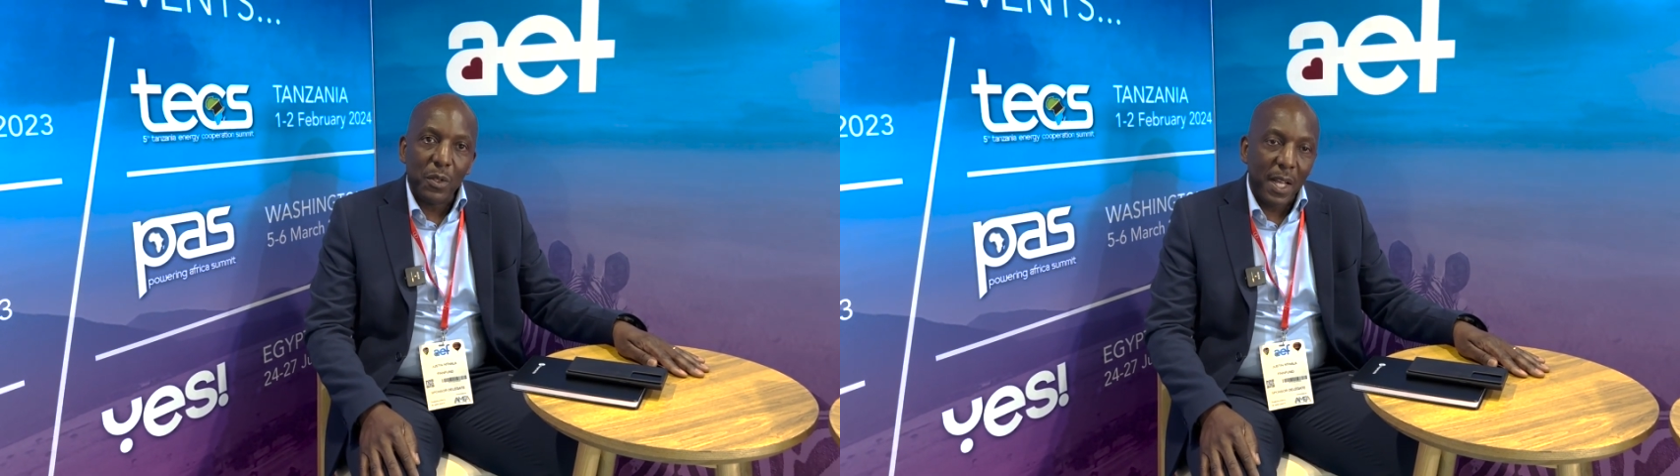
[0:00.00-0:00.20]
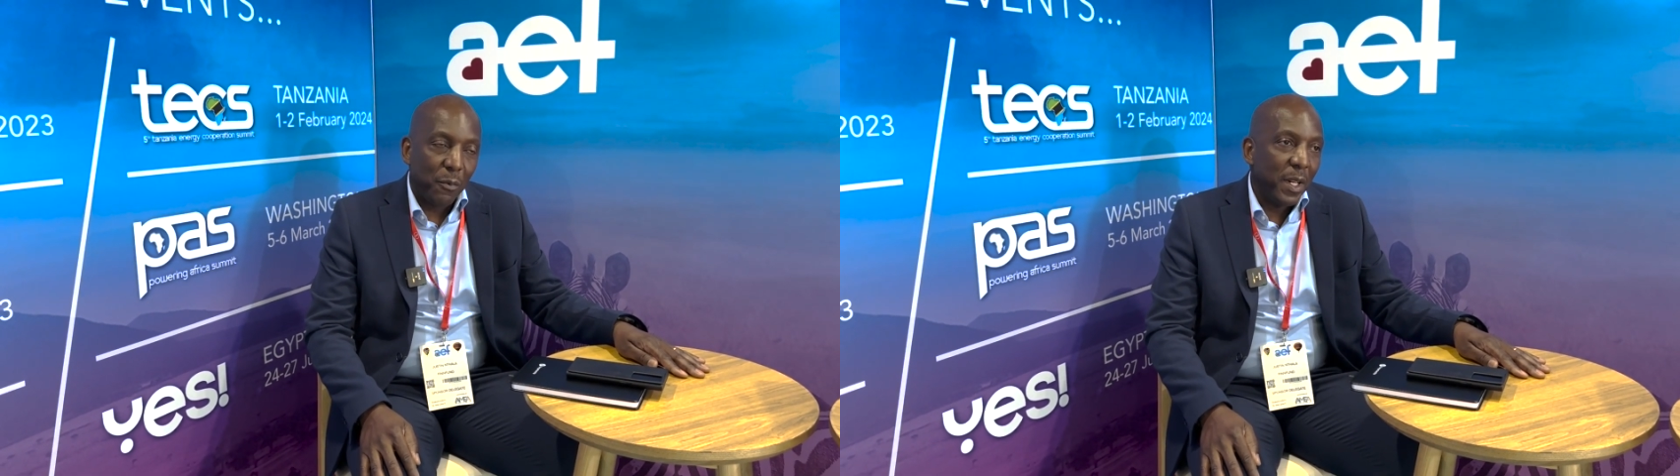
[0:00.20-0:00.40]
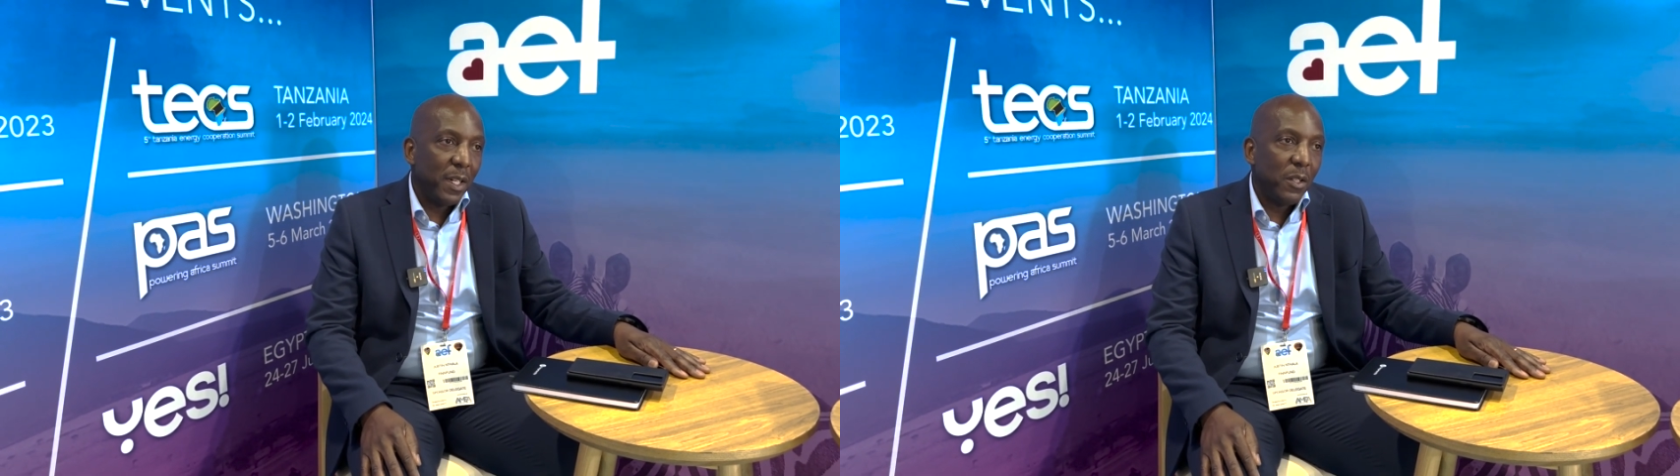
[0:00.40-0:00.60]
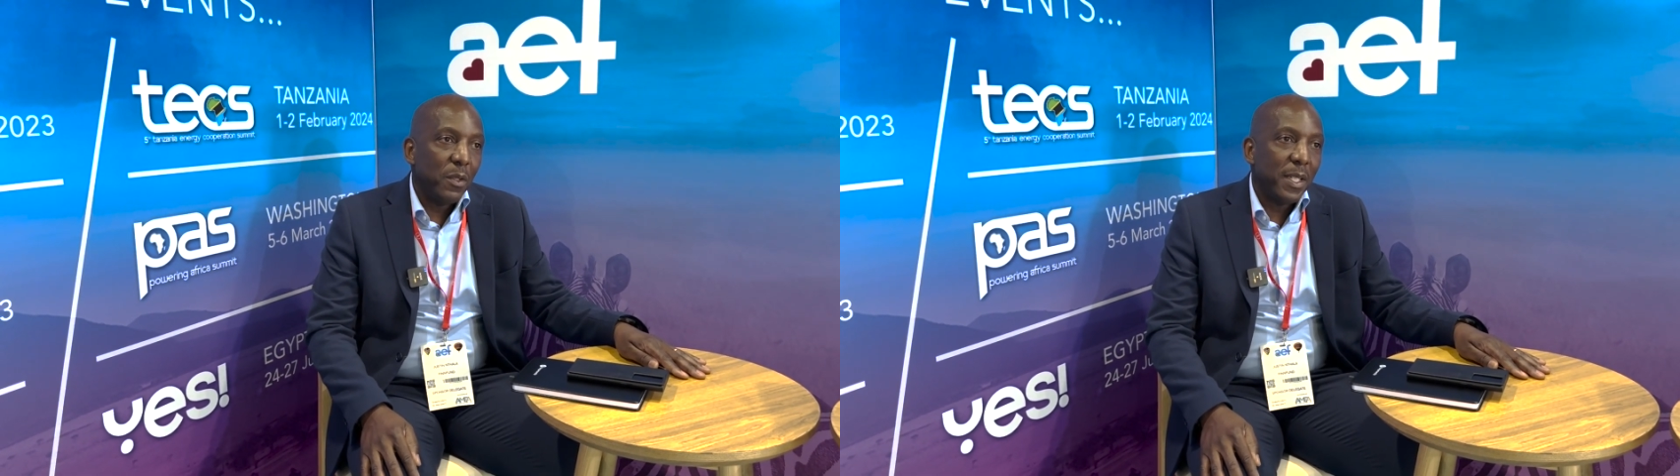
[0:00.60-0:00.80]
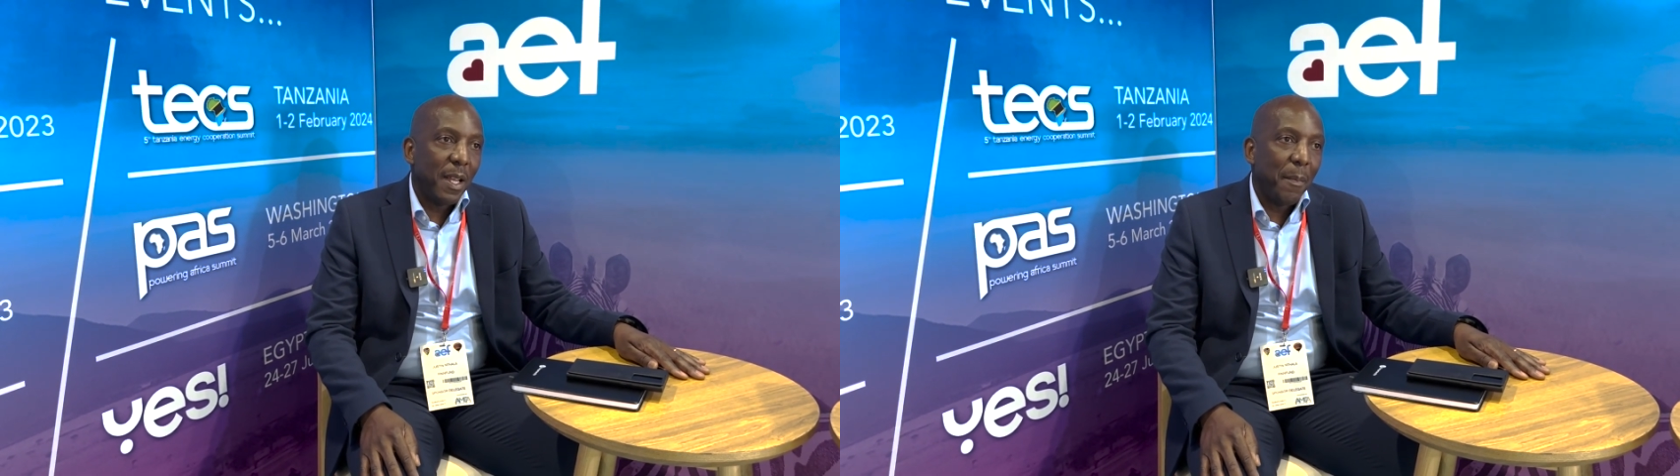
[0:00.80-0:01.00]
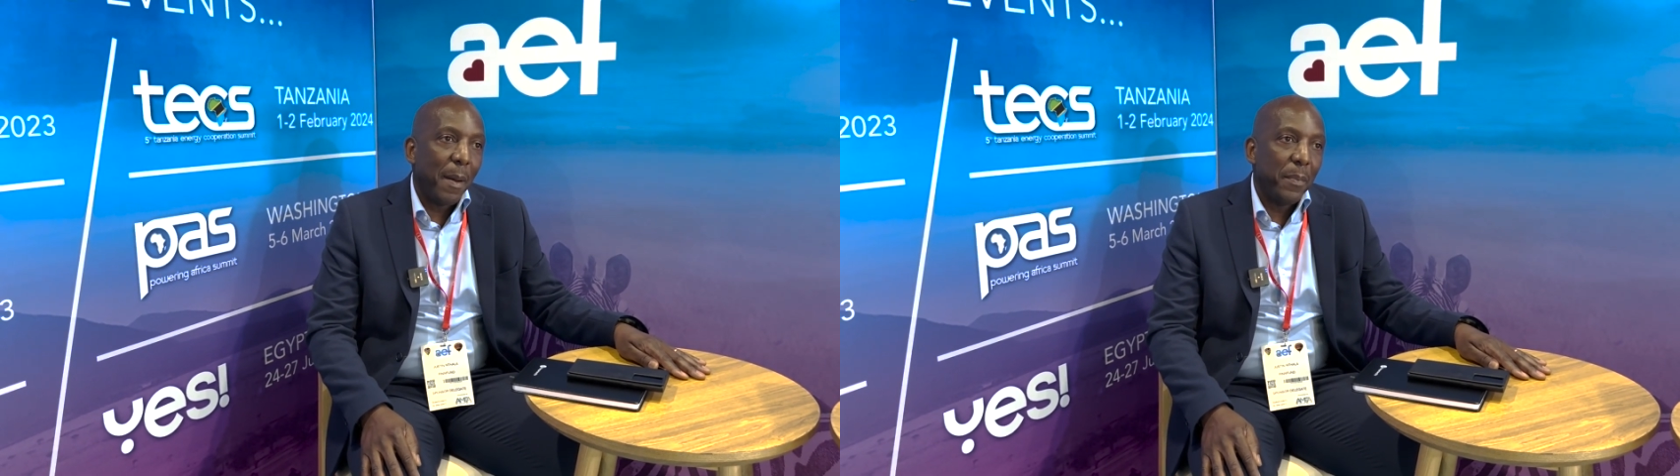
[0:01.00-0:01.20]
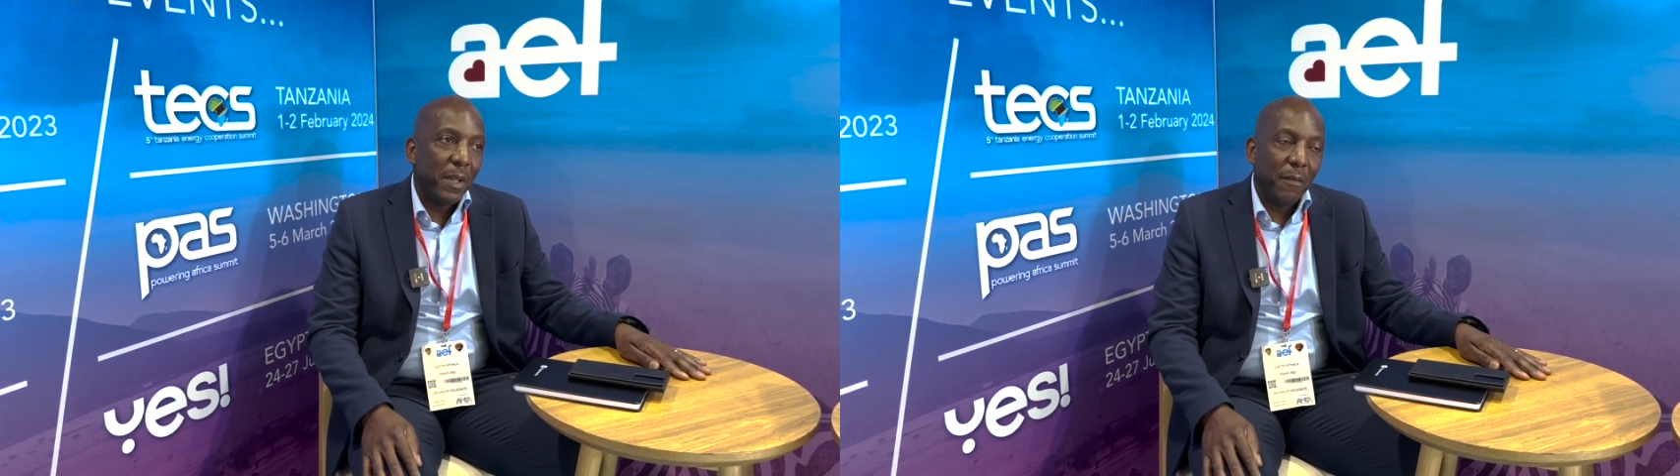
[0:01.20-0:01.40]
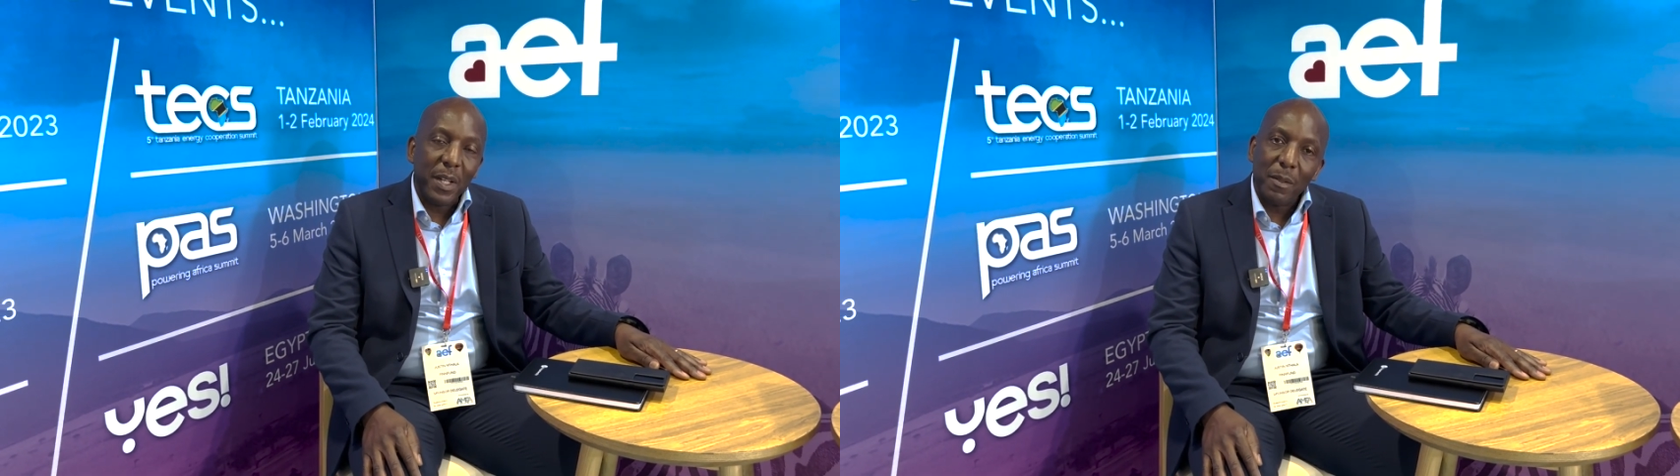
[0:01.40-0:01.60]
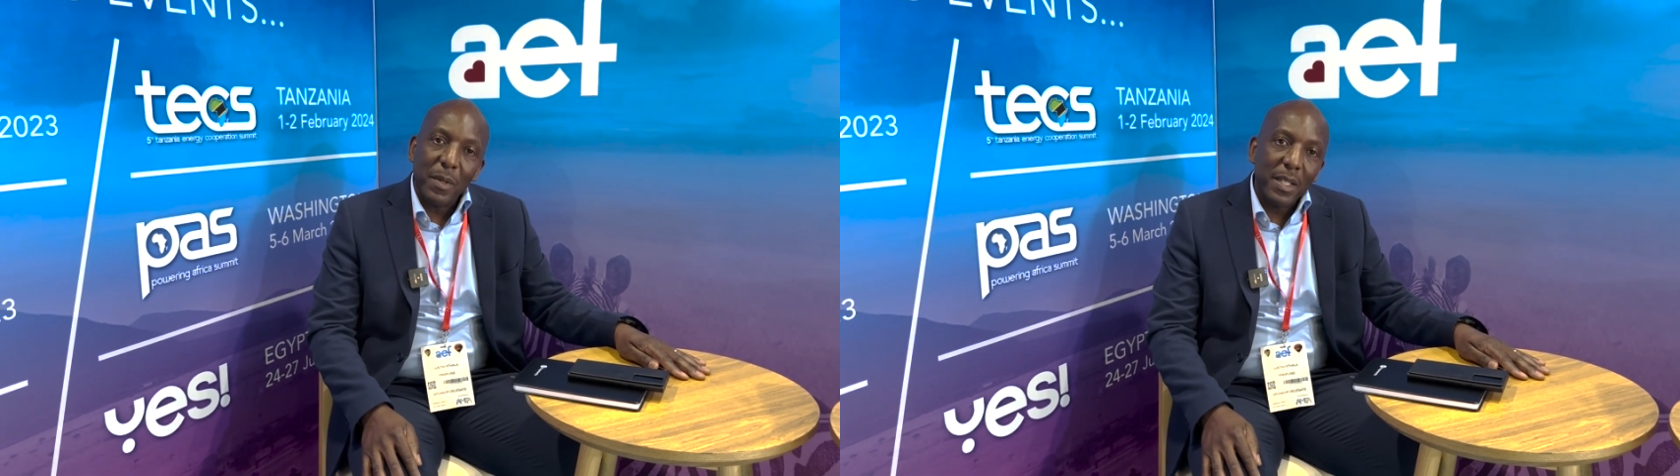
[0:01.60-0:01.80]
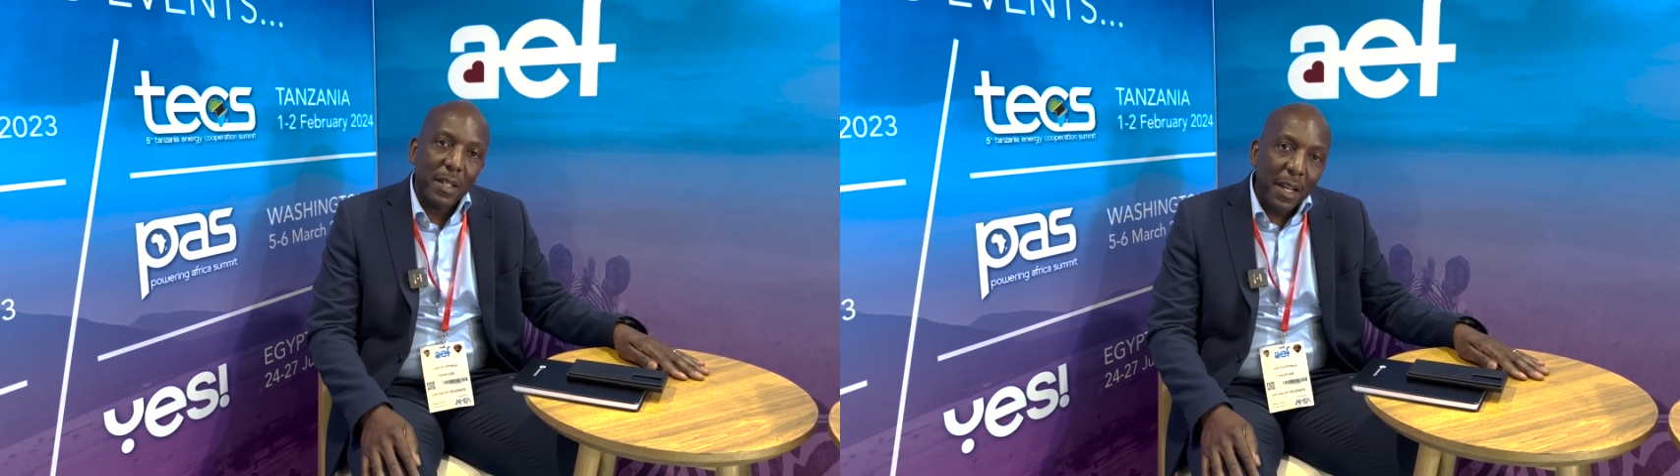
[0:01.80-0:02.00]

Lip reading: that we need to step up investment in